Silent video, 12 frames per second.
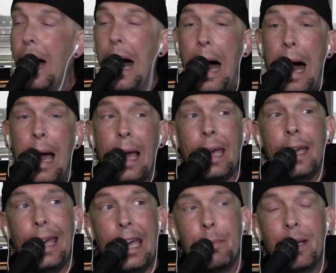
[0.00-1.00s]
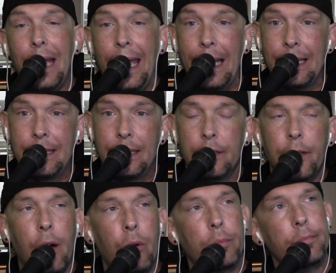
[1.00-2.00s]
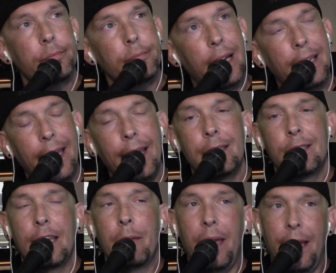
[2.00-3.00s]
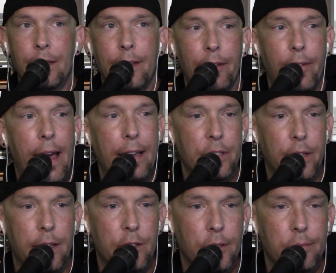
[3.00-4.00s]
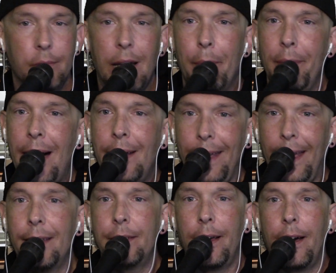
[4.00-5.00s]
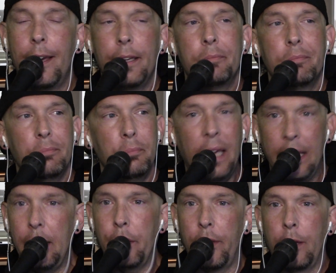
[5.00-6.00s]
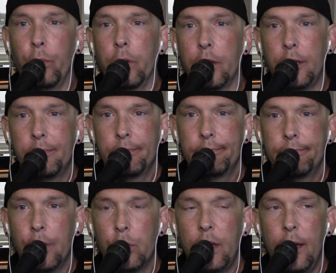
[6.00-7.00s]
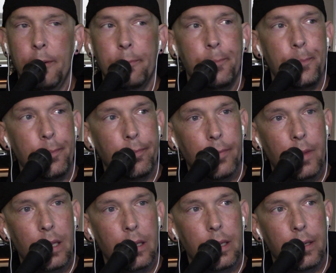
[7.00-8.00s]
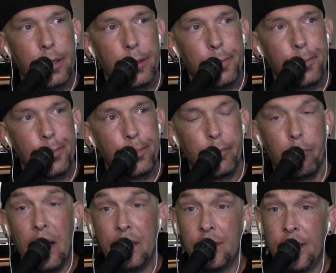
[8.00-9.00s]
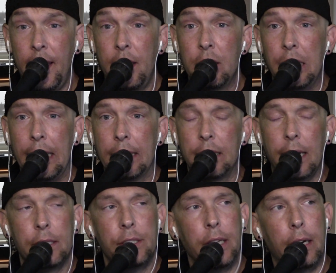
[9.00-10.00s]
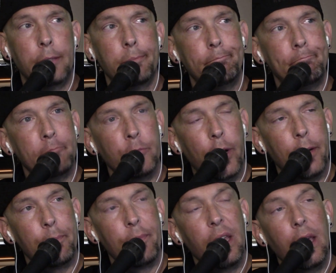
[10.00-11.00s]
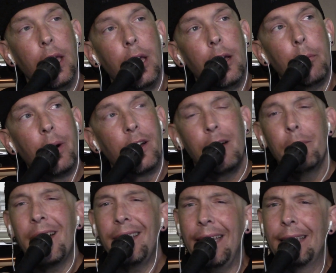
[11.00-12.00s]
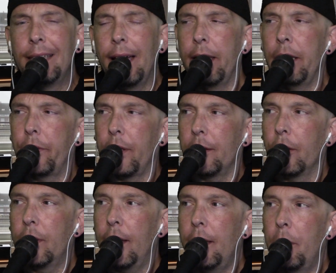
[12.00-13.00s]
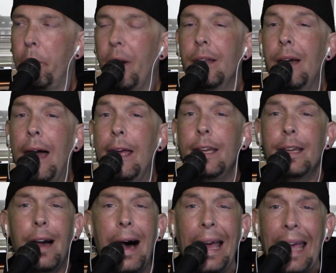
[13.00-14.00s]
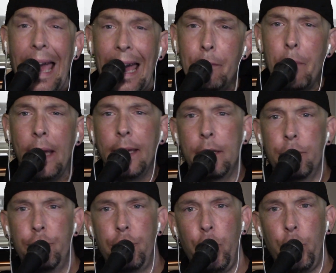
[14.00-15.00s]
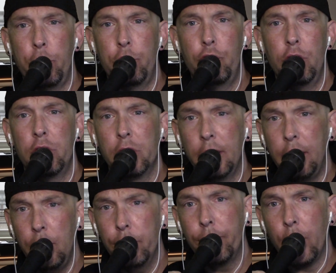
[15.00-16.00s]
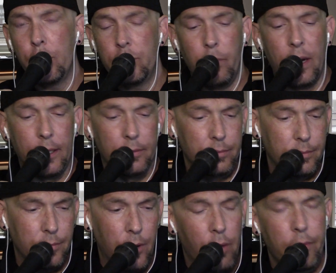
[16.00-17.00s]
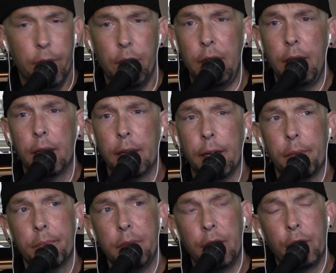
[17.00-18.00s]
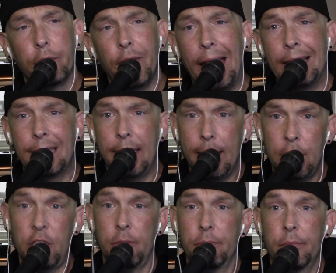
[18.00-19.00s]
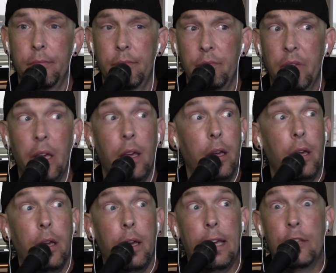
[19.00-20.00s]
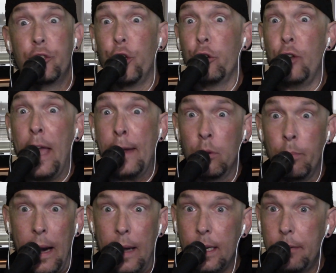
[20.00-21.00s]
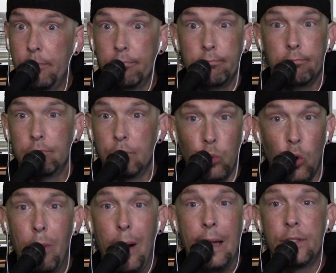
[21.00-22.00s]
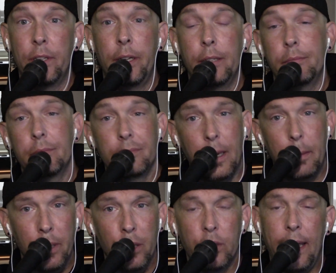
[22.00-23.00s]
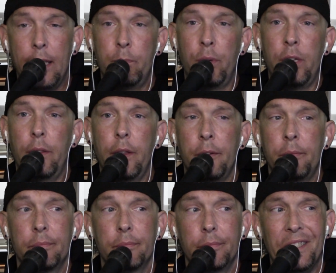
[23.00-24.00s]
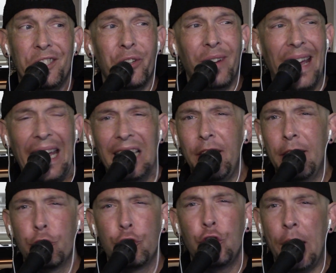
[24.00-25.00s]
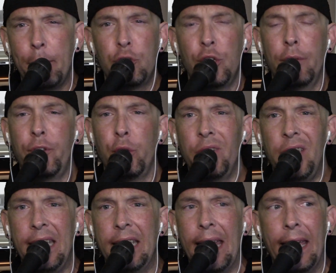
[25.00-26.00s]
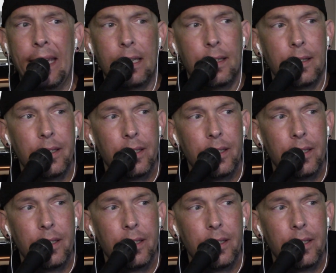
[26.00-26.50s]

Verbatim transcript: I am an ant. No, I can't say I'm anti-vaccination. I'm not anti-anything really, okay? My skin is anti-sun, right? But I'm not anti-anything, okay? But I, I had my concerns, just like you folks might, over the uh, you know, vaccination. Is there nanobotic robots in it that Bill Gates put in there? Is there alien shapeshifter D N A?